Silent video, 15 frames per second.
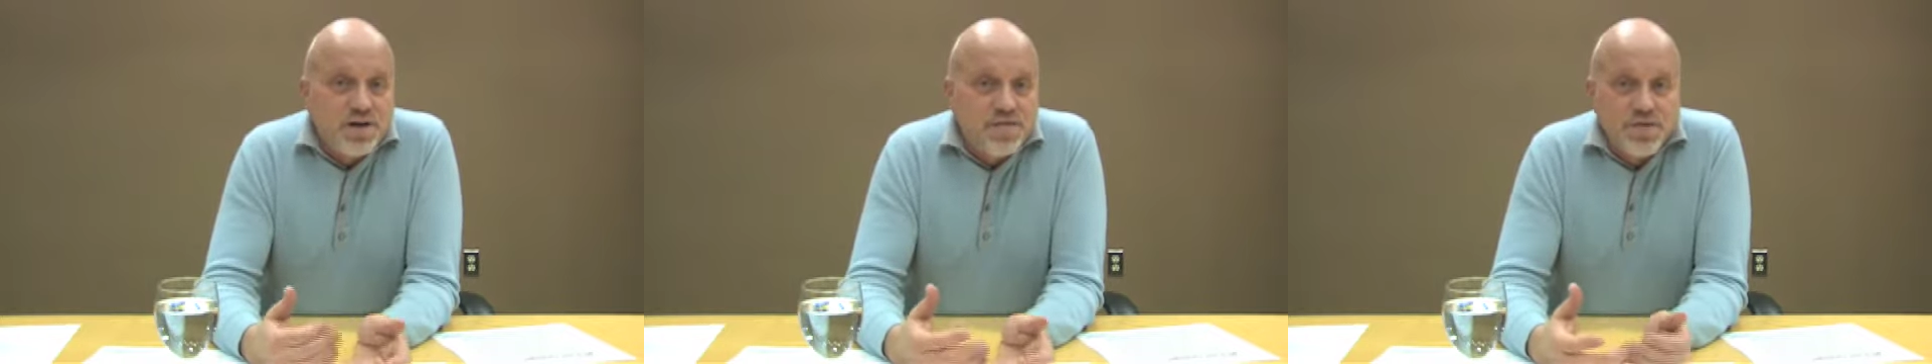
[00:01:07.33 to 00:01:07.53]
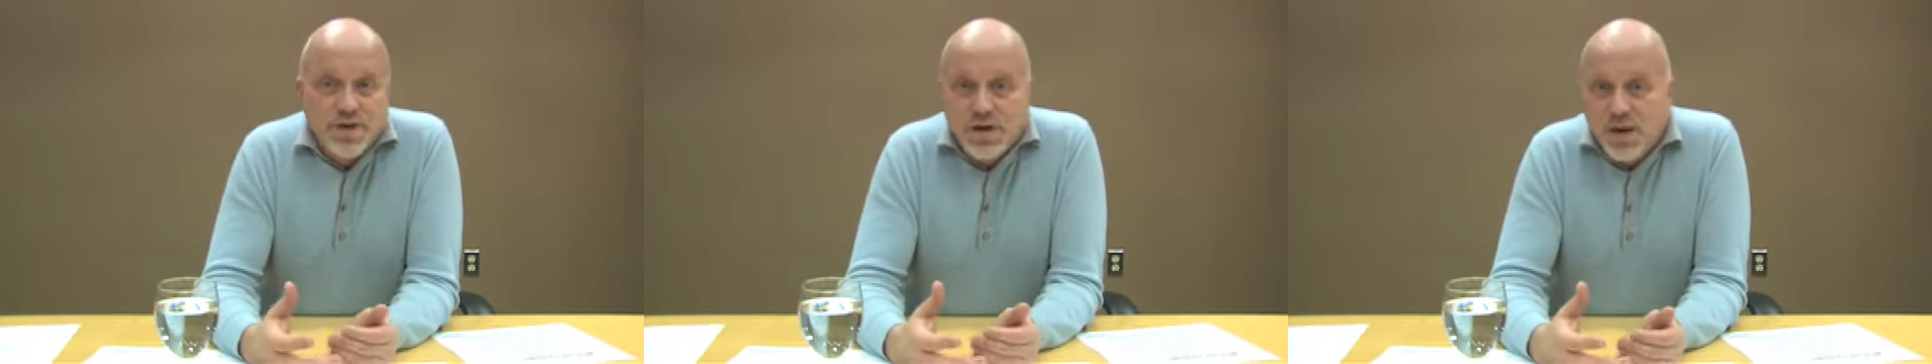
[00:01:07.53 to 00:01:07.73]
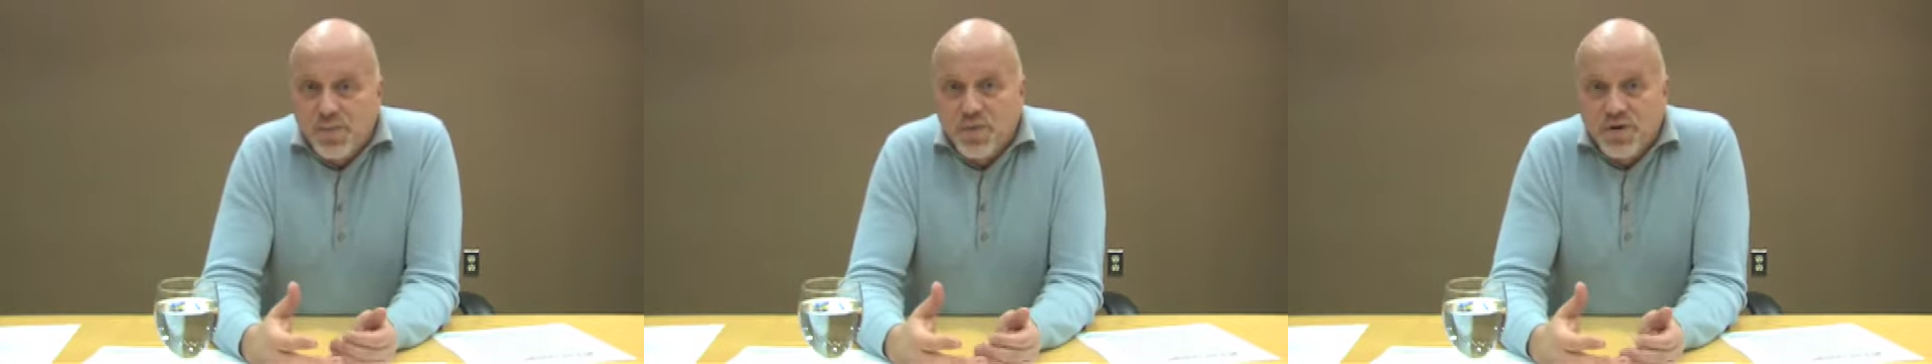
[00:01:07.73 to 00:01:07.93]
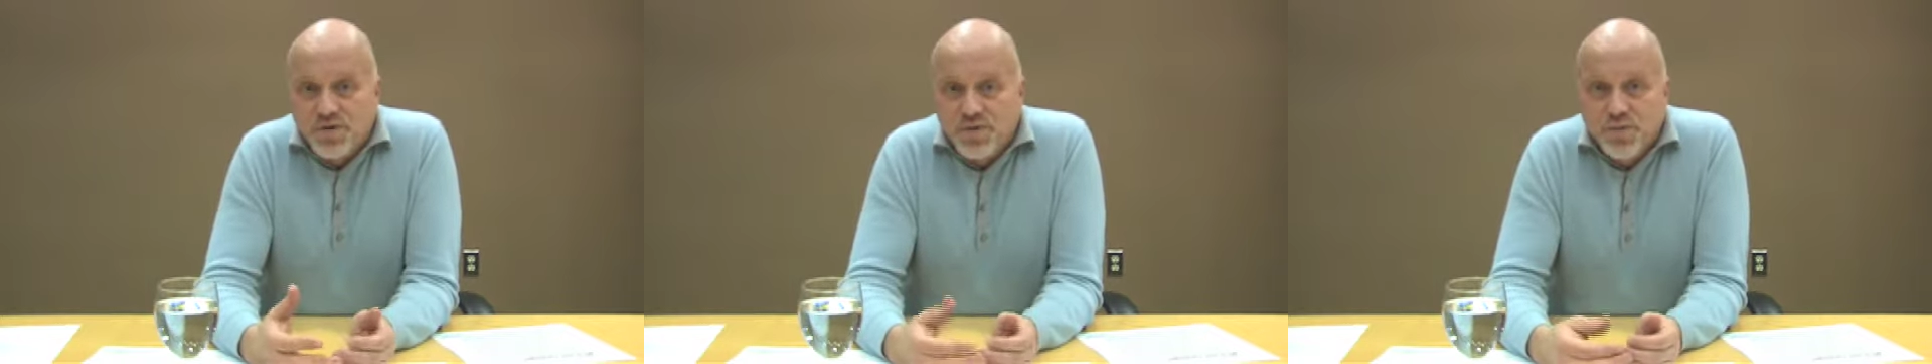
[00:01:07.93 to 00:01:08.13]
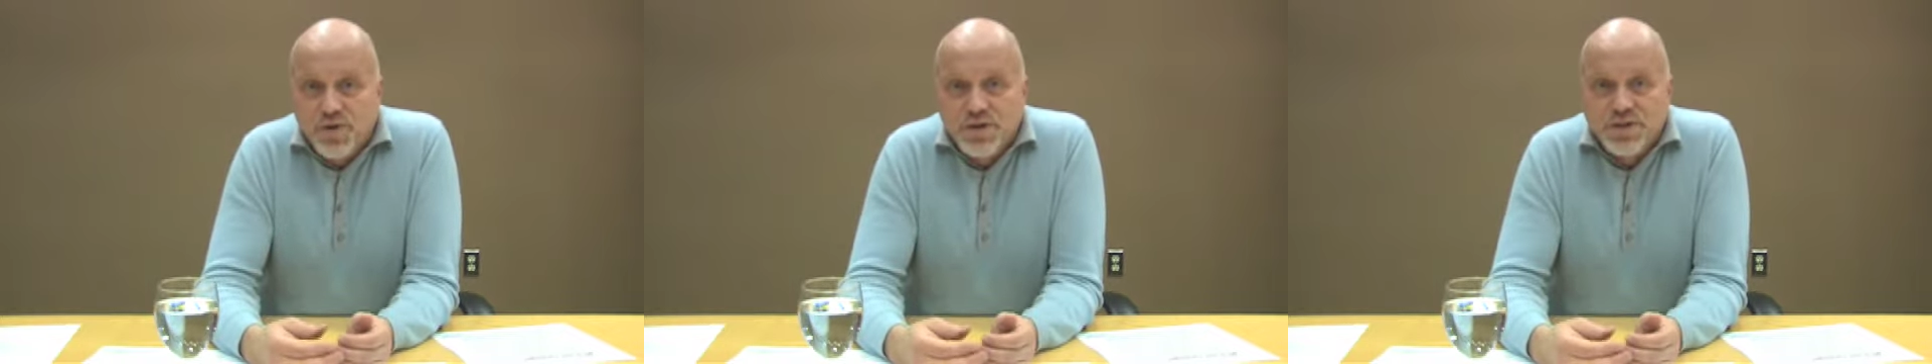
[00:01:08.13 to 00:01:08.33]
of number
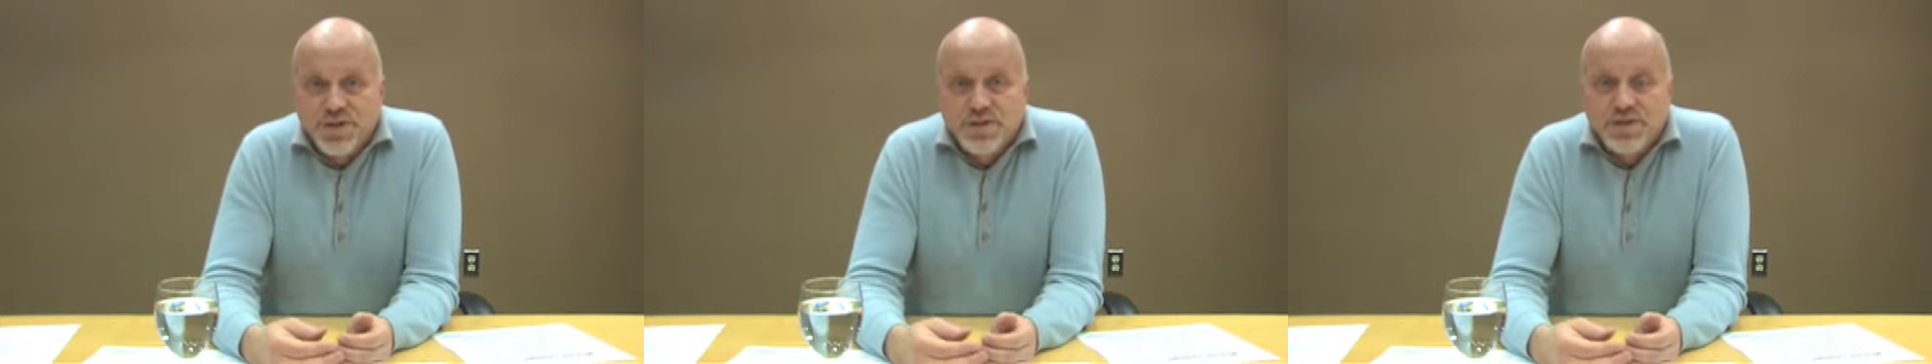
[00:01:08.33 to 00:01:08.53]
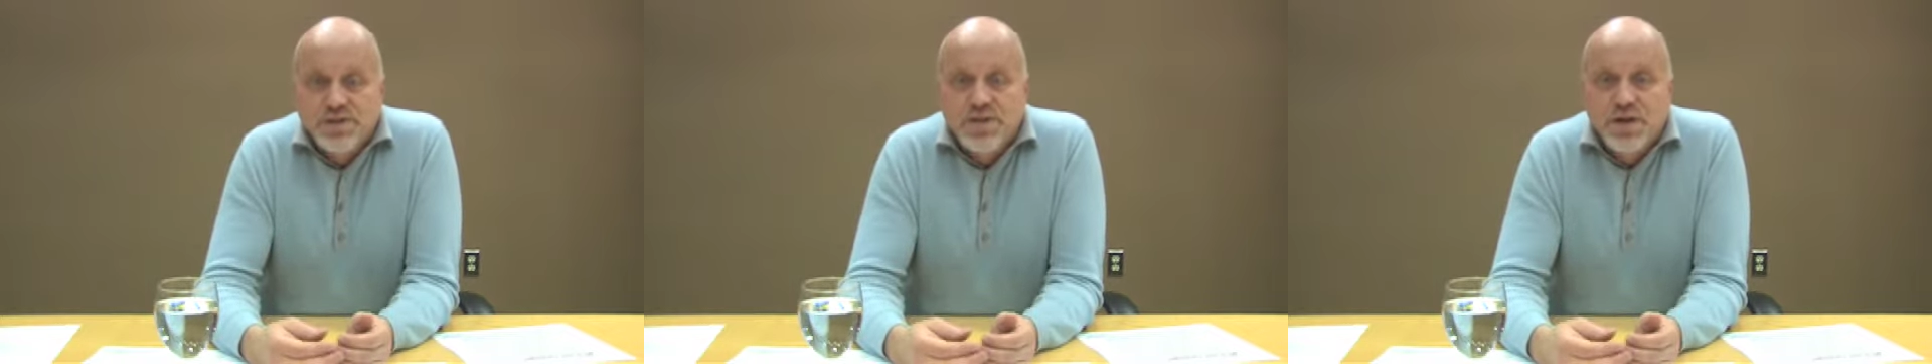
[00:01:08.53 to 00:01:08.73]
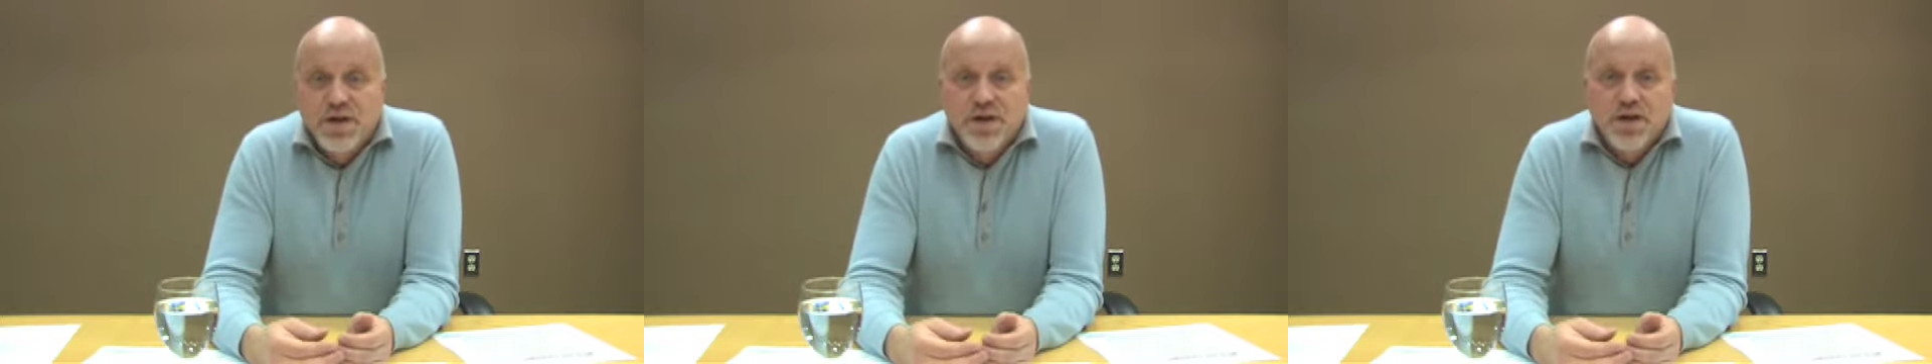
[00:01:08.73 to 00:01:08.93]
of reasons